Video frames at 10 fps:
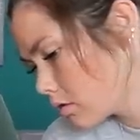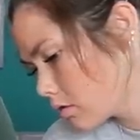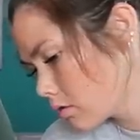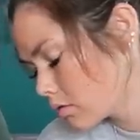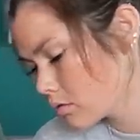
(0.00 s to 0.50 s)

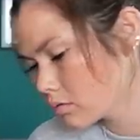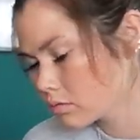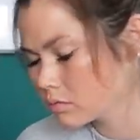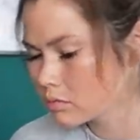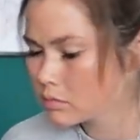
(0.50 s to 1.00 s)

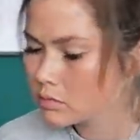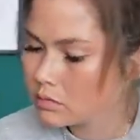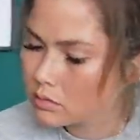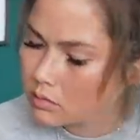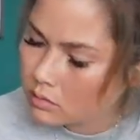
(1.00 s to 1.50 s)

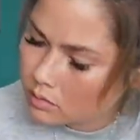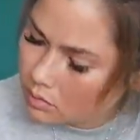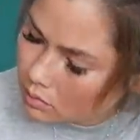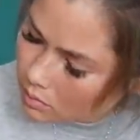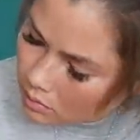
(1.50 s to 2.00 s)

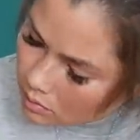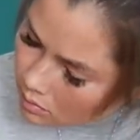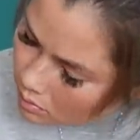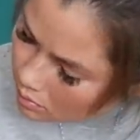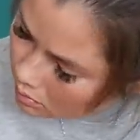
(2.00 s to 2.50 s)

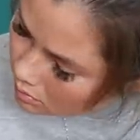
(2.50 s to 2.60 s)
This person isn't speaking.